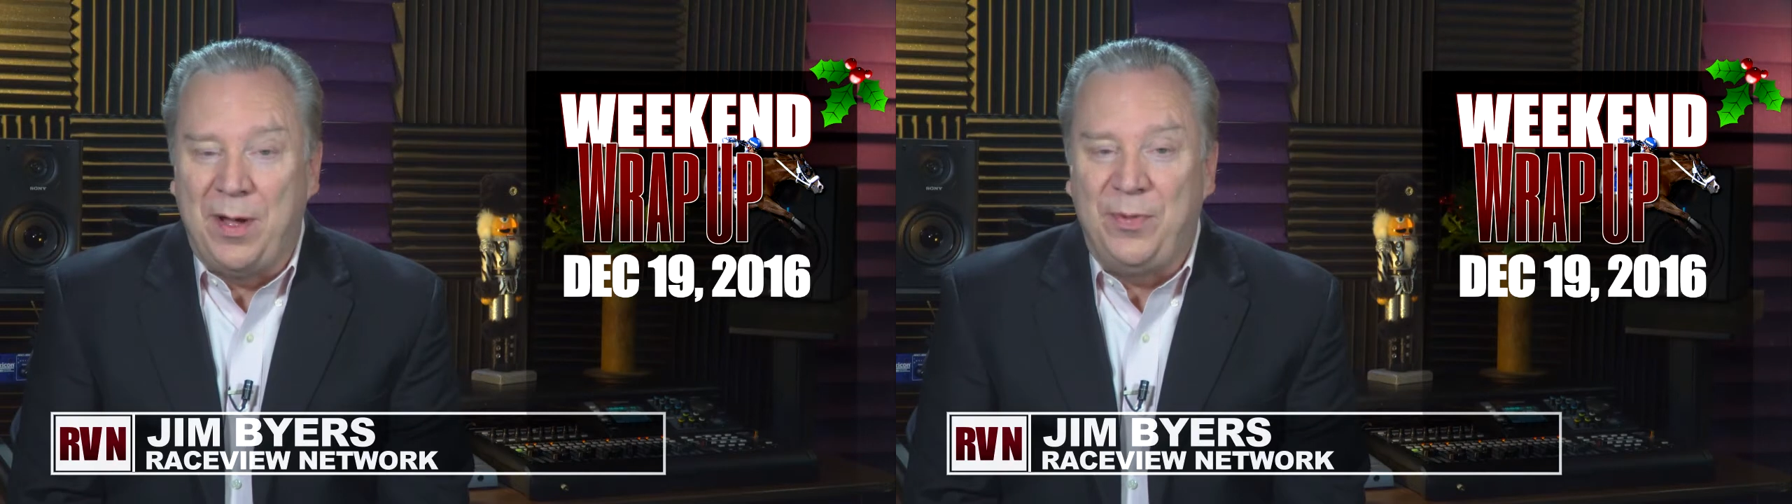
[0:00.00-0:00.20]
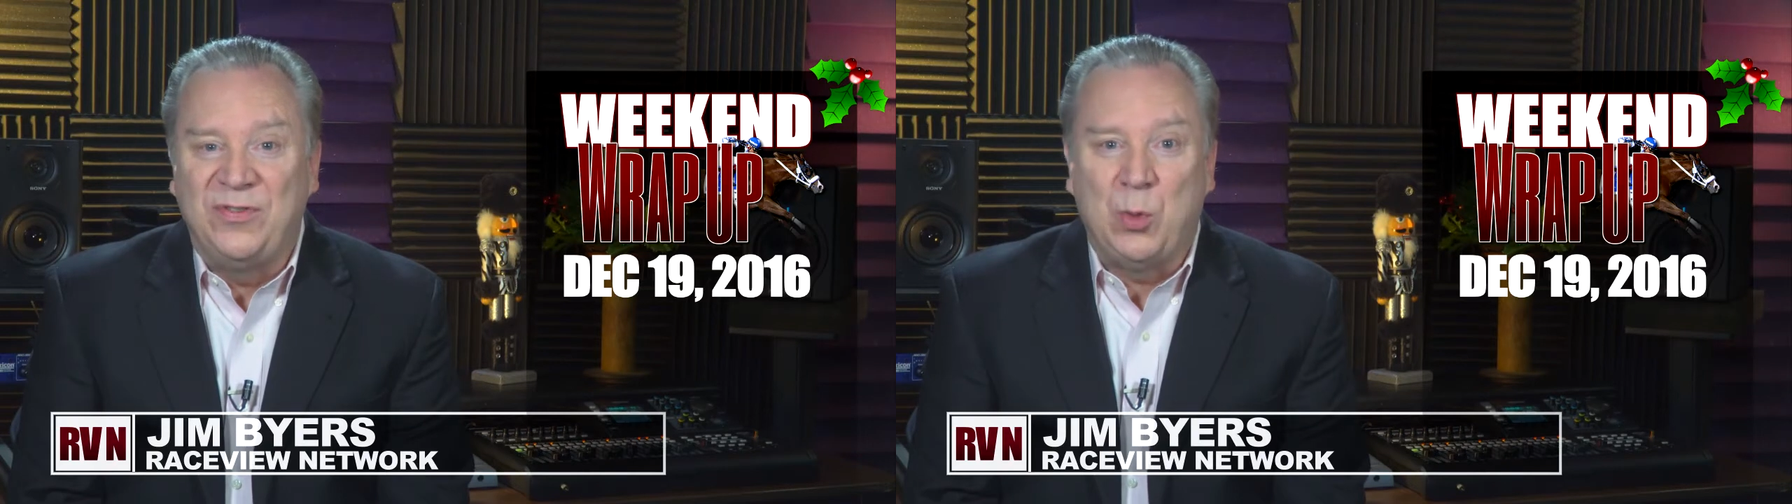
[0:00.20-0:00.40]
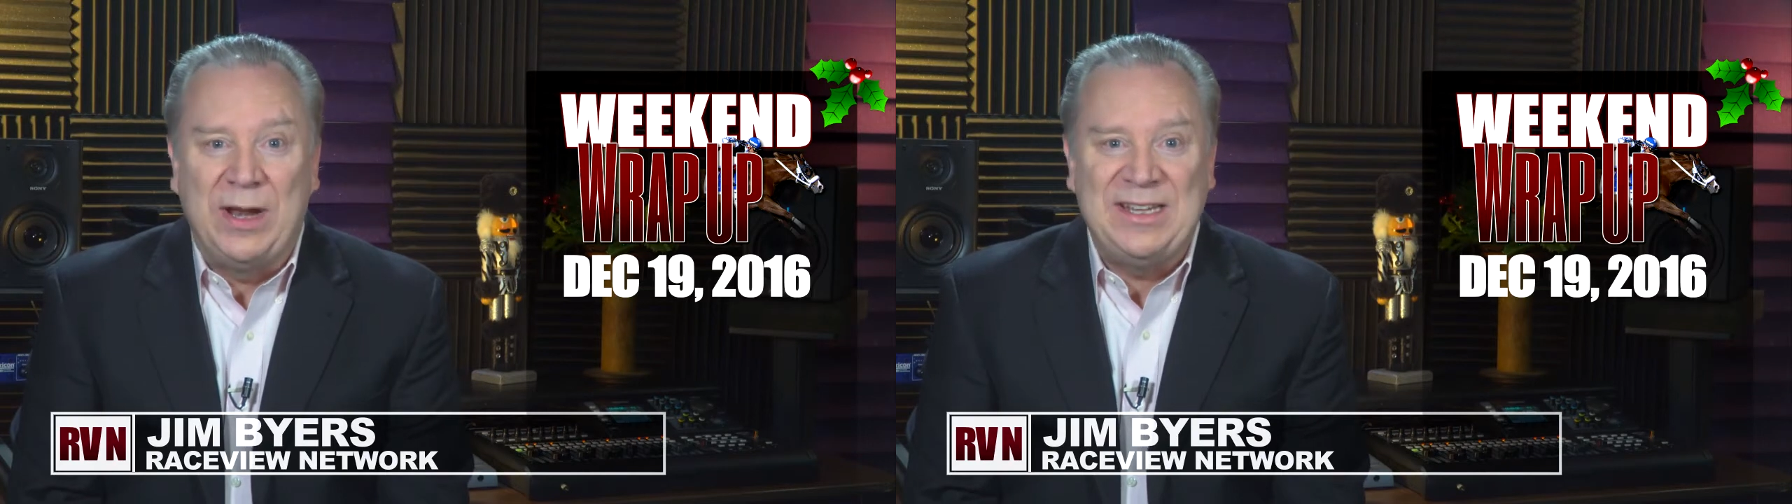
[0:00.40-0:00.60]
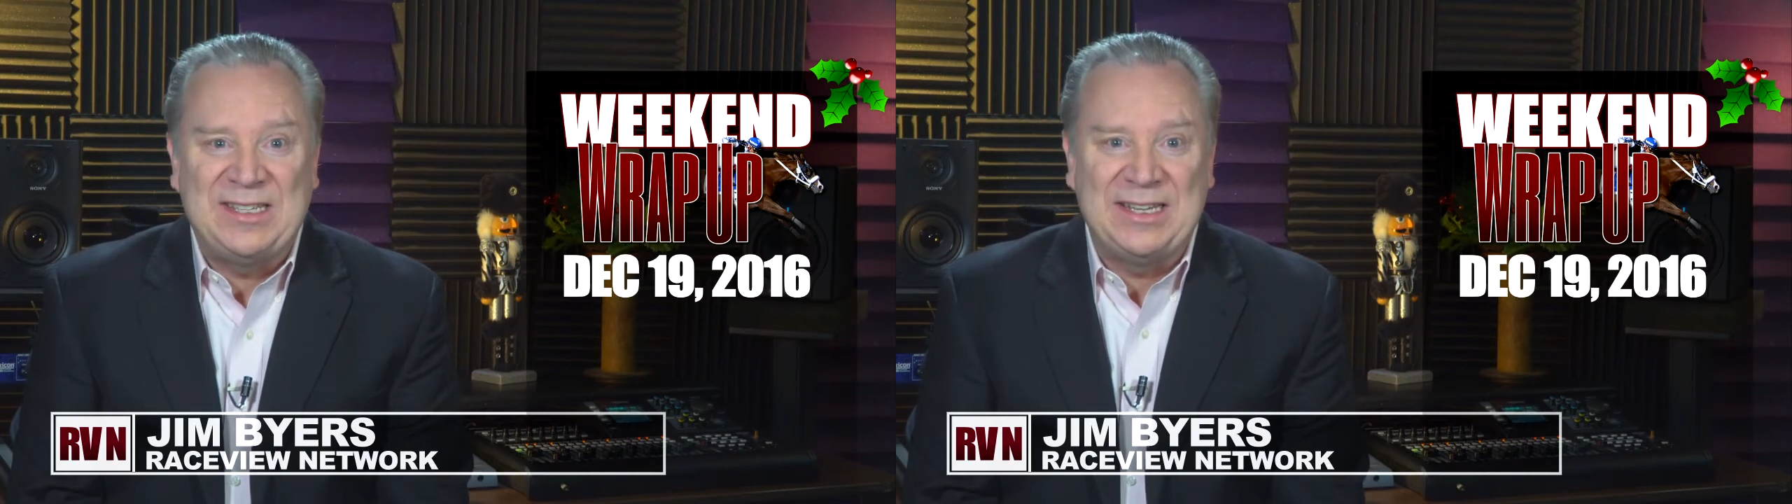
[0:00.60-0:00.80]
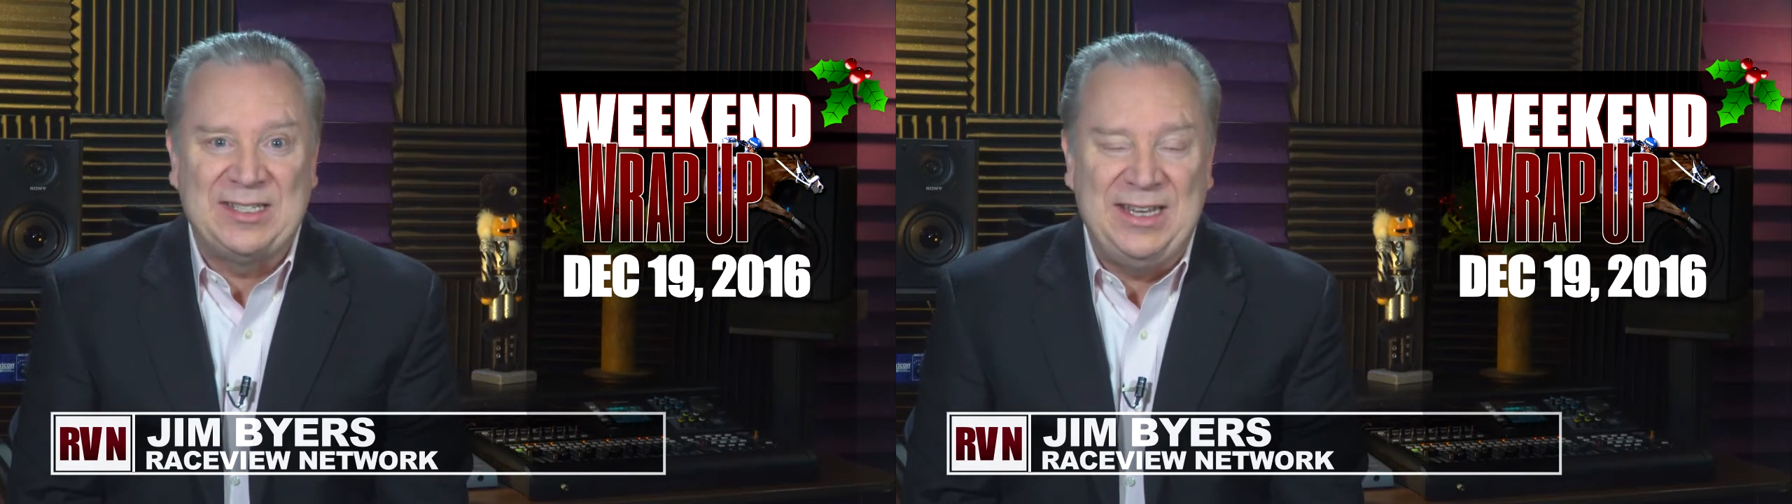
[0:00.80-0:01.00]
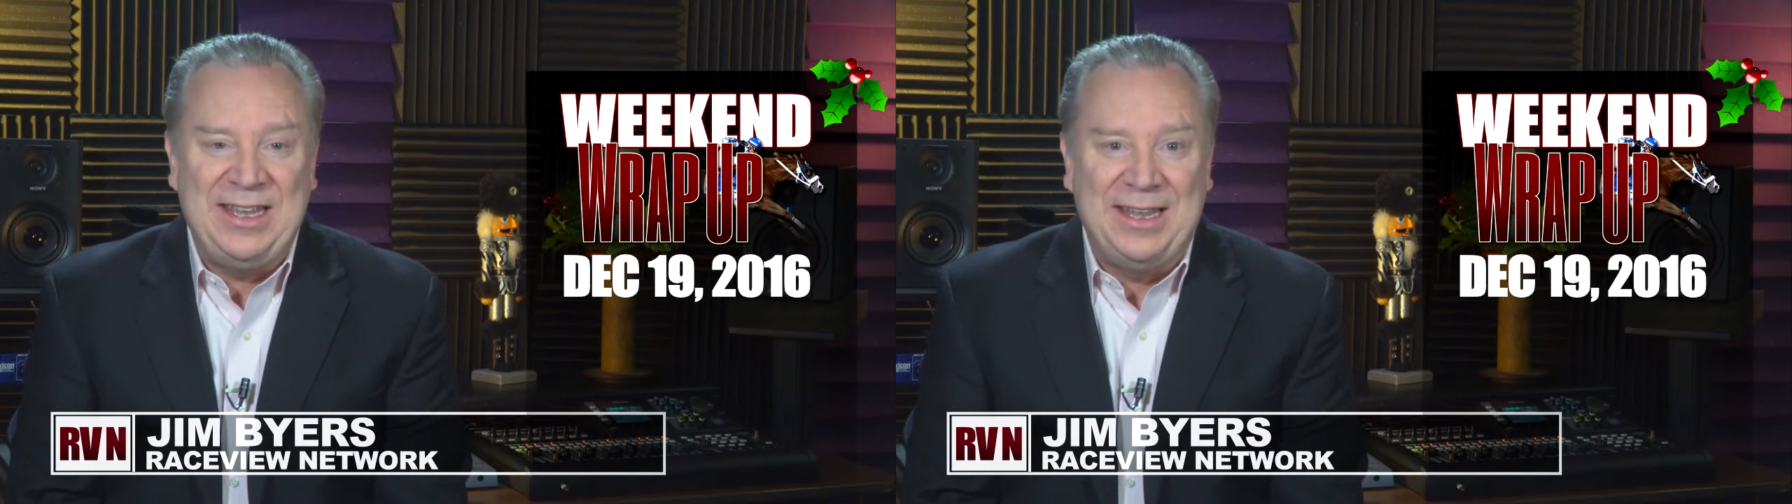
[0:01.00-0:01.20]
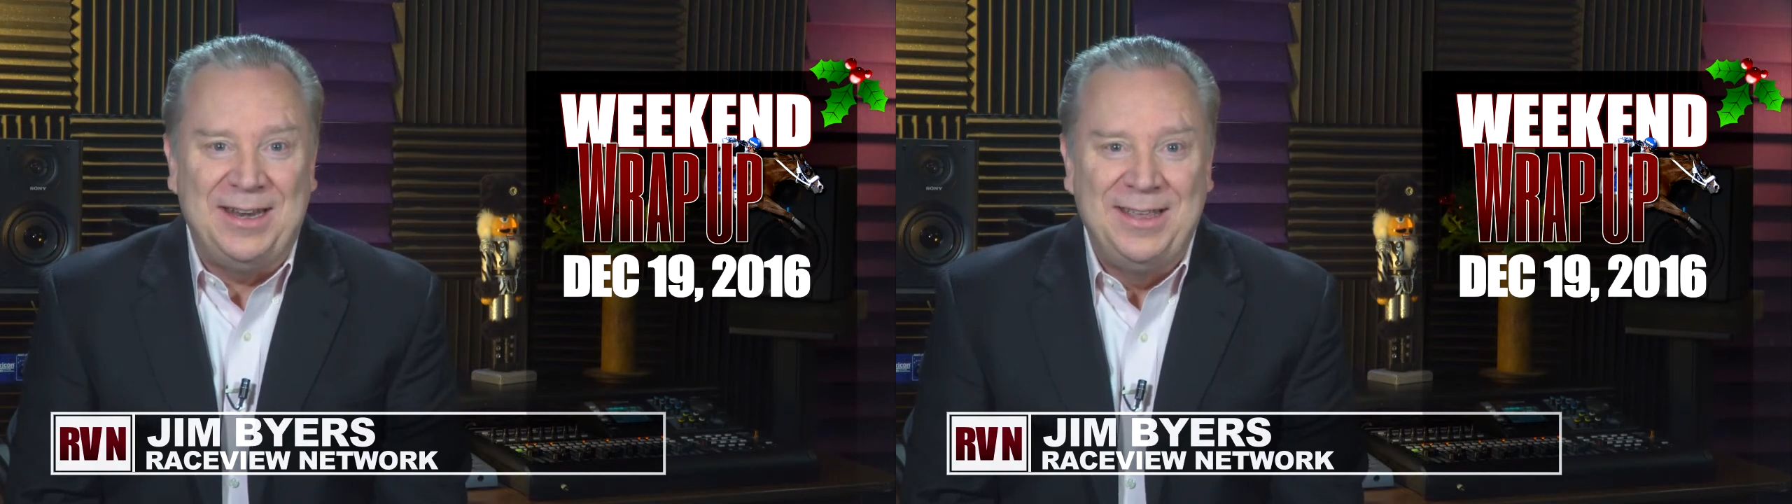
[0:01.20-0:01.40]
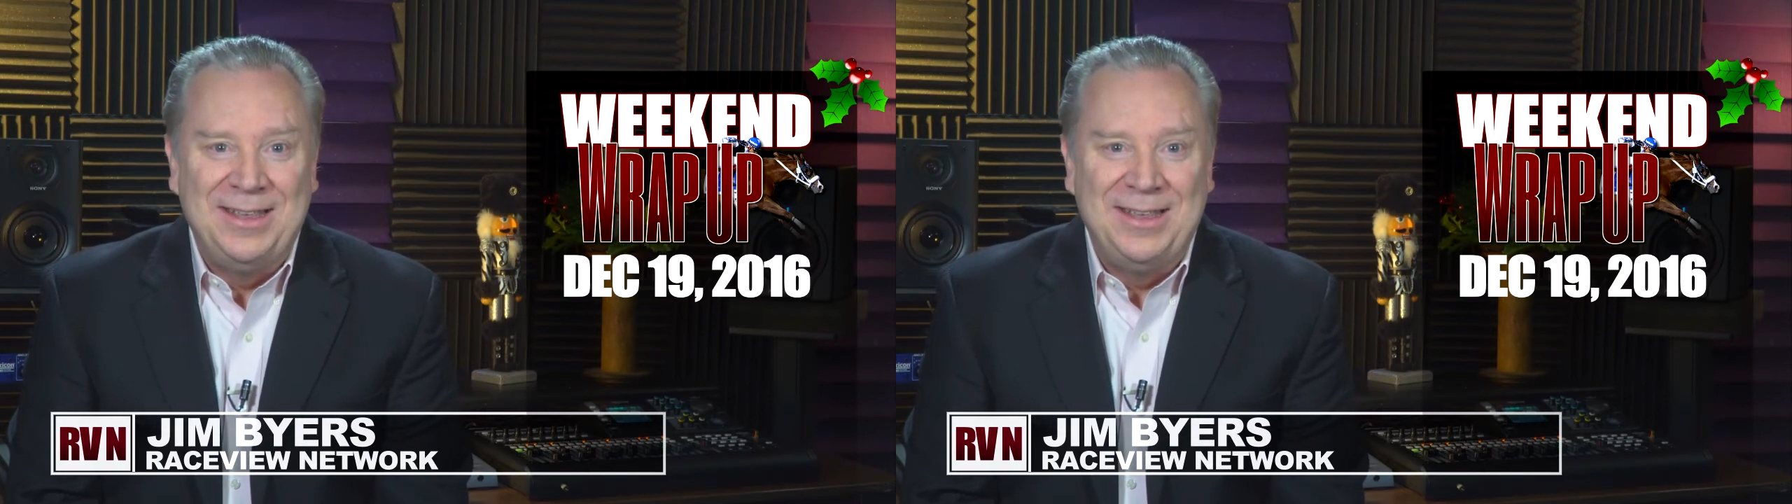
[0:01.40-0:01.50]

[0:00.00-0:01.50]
up of 2016.